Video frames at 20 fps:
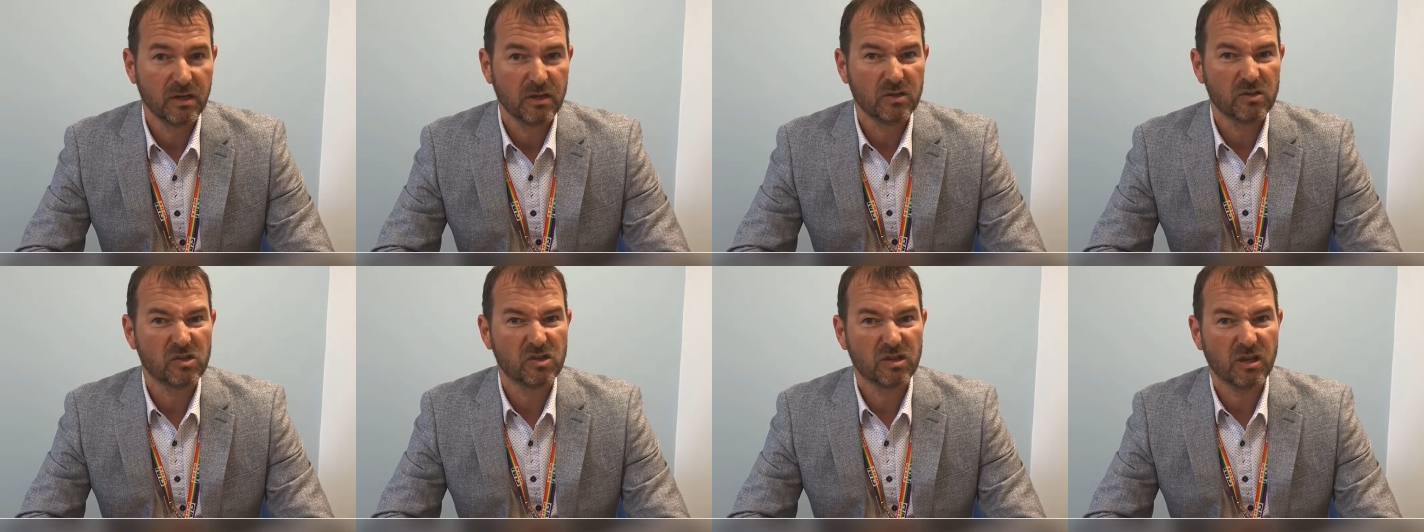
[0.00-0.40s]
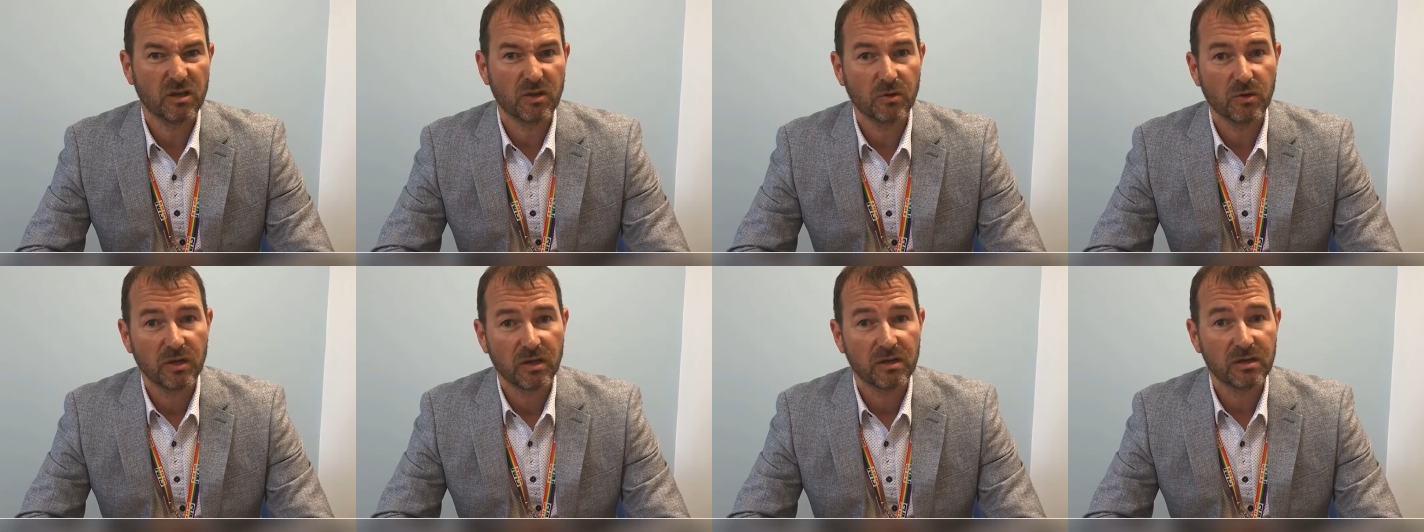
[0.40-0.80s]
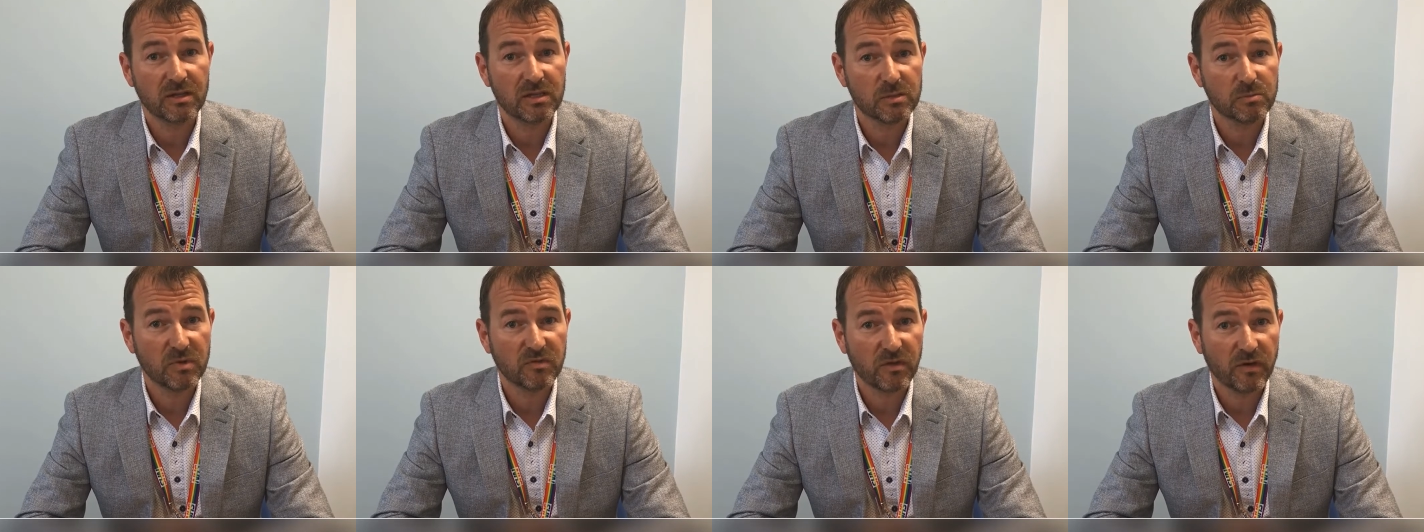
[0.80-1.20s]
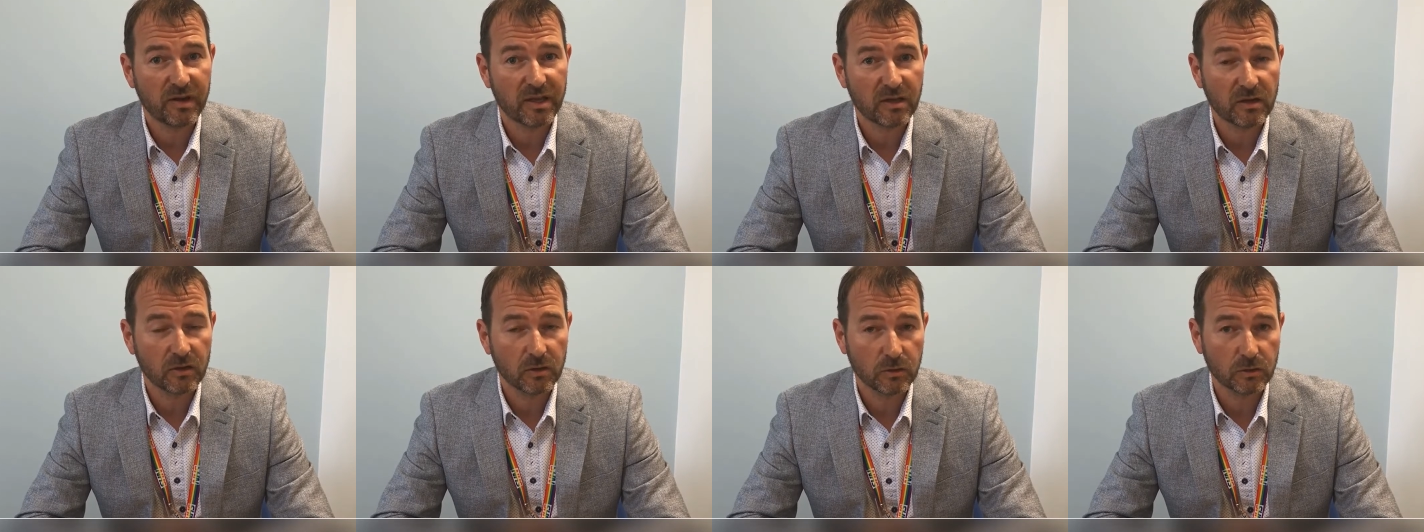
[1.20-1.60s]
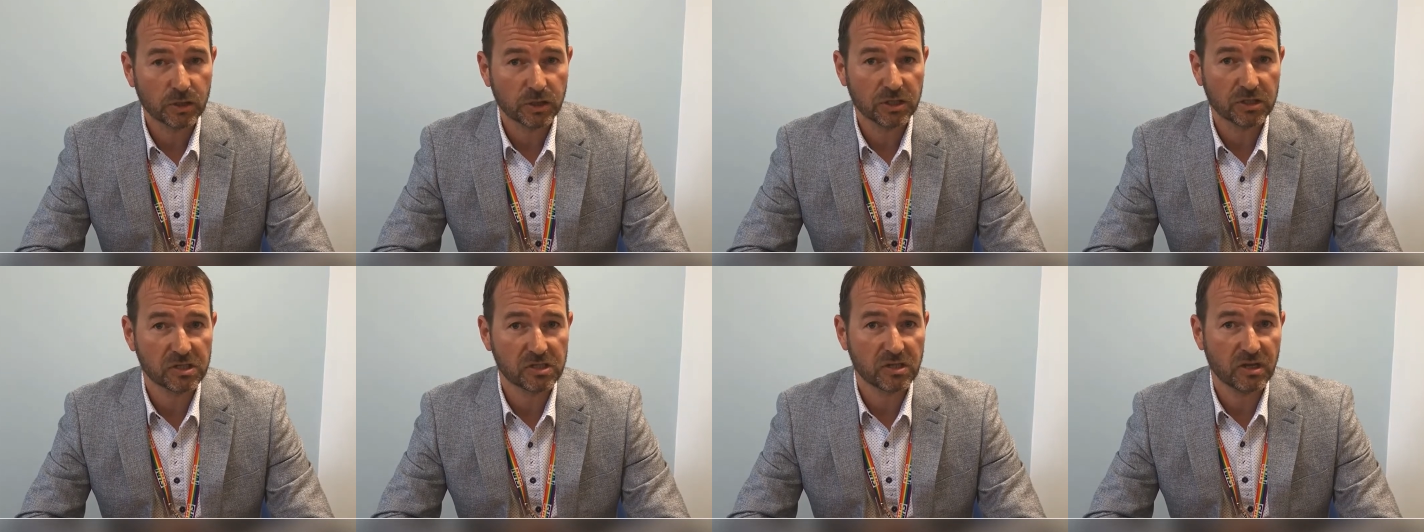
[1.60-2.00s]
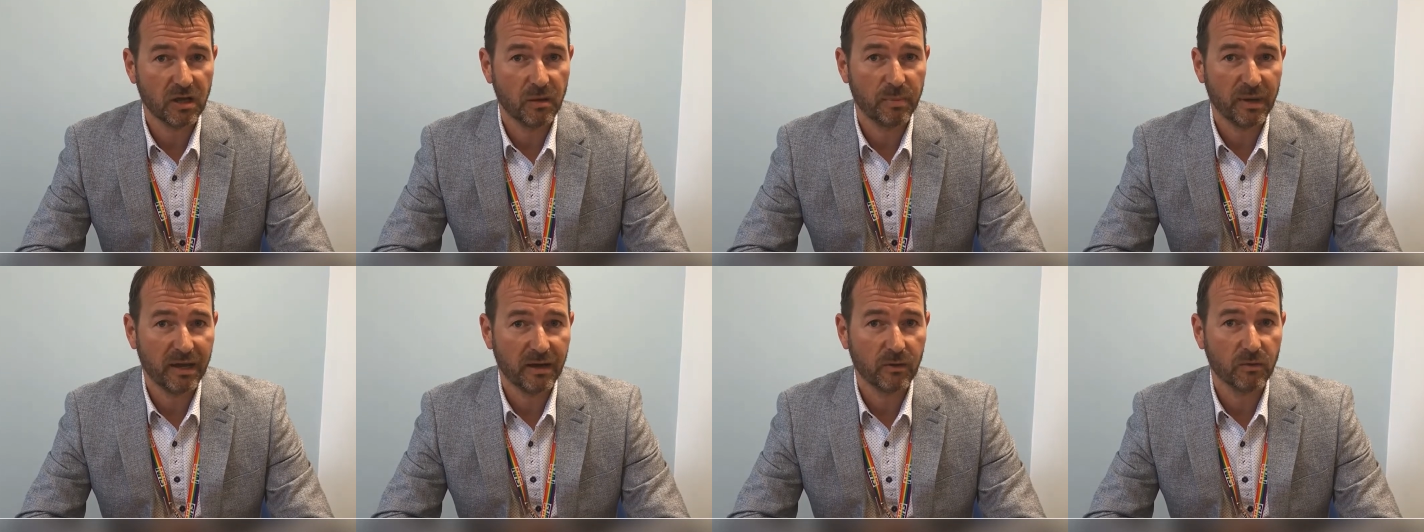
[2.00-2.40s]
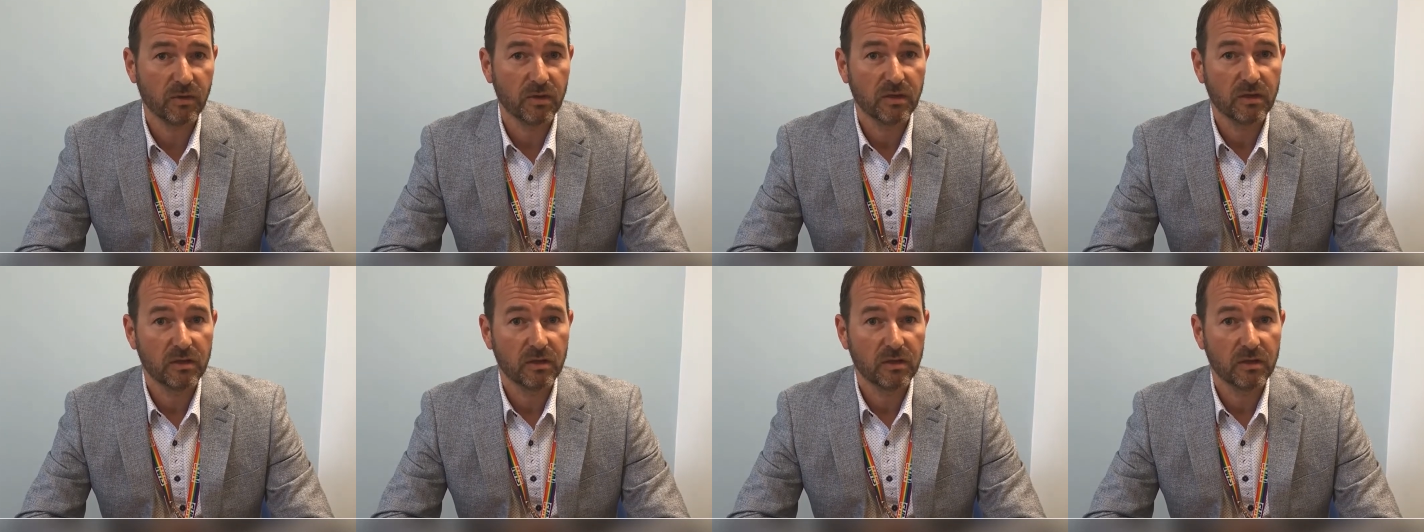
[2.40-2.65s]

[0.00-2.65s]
So you need to be very cautious about